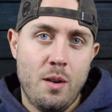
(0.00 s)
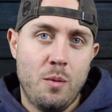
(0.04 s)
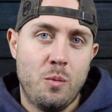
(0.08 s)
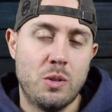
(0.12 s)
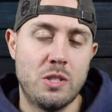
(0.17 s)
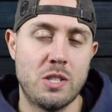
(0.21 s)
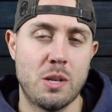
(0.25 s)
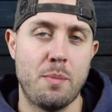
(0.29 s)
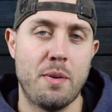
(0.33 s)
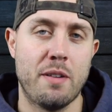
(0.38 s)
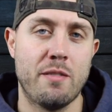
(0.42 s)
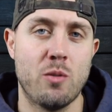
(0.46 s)

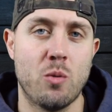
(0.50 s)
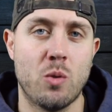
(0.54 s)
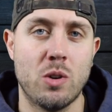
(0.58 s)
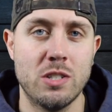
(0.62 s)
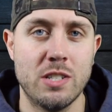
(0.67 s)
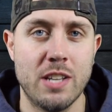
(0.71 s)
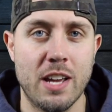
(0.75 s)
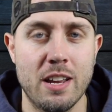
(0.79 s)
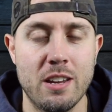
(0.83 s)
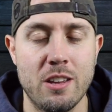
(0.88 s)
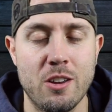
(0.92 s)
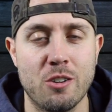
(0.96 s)
What's up everyone,
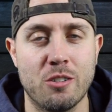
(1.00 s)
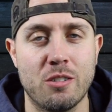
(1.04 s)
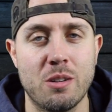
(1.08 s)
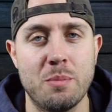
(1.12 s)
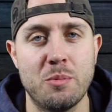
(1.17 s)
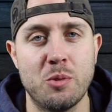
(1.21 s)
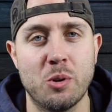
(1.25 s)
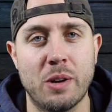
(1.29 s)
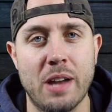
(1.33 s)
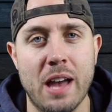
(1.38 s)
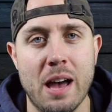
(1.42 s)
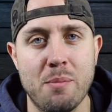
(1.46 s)
Dan here,
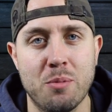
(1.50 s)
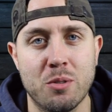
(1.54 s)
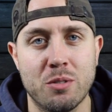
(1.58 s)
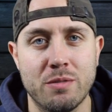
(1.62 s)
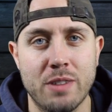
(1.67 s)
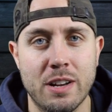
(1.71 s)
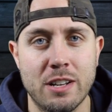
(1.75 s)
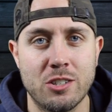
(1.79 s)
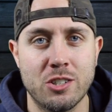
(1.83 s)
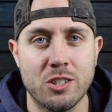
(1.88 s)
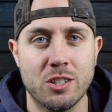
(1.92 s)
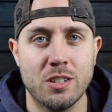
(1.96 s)
Crypto Capital
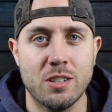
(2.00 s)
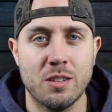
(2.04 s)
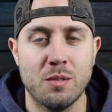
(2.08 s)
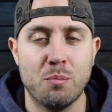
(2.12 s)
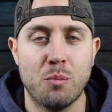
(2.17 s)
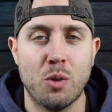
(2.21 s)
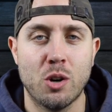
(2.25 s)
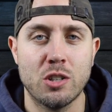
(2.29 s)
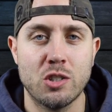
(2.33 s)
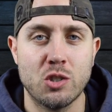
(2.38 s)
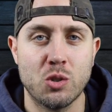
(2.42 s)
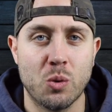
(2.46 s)
Venture,
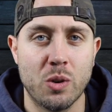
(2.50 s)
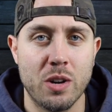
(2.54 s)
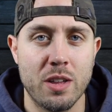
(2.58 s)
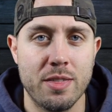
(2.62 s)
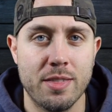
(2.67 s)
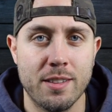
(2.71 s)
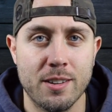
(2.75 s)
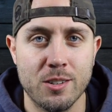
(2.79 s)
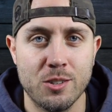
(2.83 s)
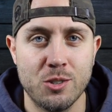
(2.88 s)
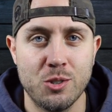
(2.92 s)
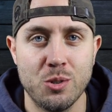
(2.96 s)
March
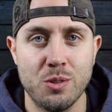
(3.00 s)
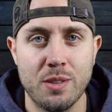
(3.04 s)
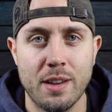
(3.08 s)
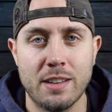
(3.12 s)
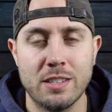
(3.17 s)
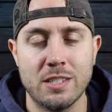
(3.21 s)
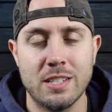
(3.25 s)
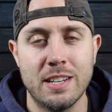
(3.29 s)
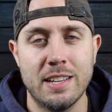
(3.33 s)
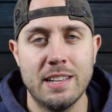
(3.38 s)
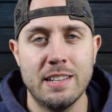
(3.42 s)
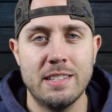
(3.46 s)
23rd,
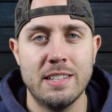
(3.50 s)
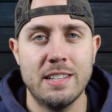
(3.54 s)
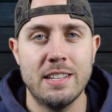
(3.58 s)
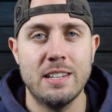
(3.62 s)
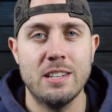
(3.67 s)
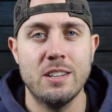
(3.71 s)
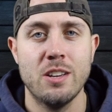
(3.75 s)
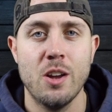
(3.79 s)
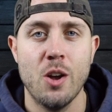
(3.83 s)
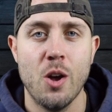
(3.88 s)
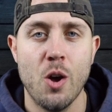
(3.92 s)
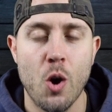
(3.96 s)
2018.
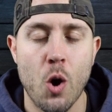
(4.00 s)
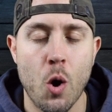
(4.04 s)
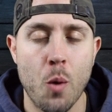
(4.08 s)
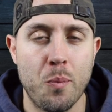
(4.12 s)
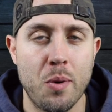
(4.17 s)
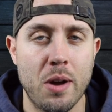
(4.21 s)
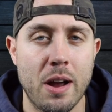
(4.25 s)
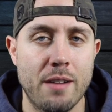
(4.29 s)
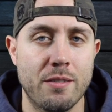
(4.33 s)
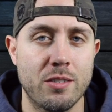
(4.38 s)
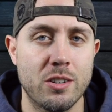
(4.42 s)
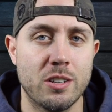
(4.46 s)
Hope
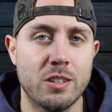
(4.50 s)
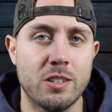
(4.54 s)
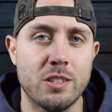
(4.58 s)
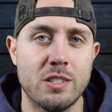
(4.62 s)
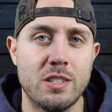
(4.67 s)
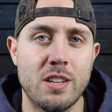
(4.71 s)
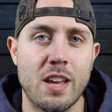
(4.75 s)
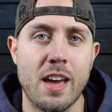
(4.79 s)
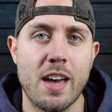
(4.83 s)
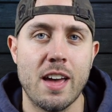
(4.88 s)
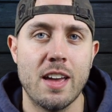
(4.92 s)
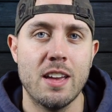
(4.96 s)
you're having a
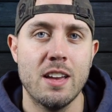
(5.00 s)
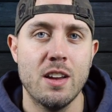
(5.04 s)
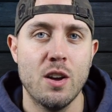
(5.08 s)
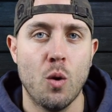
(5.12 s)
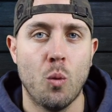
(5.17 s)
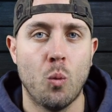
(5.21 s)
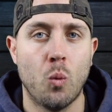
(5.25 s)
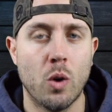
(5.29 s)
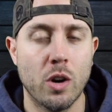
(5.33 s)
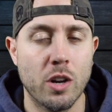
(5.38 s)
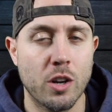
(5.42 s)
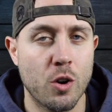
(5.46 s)
good day.
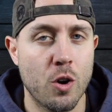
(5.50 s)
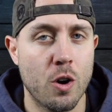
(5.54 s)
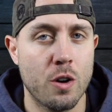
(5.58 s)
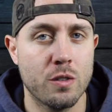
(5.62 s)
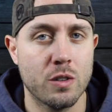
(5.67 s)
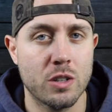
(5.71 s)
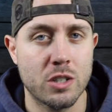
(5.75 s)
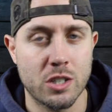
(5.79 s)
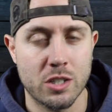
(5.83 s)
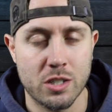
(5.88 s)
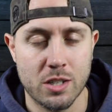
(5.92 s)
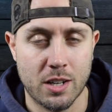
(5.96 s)
Want to go
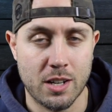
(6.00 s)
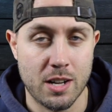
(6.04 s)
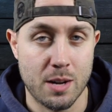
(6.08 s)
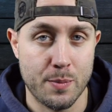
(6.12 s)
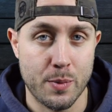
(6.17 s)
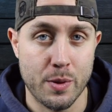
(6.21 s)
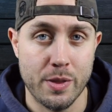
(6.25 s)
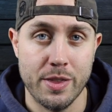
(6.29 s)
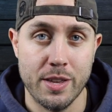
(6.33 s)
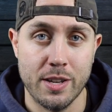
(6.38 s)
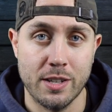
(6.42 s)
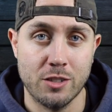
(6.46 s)
over just a
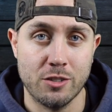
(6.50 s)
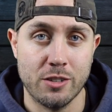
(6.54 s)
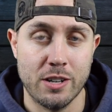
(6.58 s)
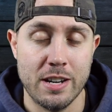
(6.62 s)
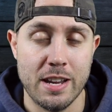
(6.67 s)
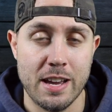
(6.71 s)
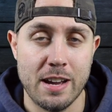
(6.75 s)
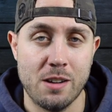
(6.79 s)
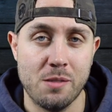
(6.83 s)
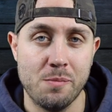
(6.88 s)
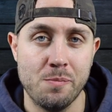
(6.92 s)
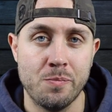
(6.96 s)
couple things right
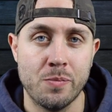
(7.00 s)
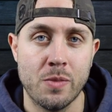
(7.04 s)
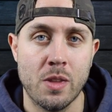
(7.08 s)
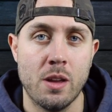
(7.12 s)
now.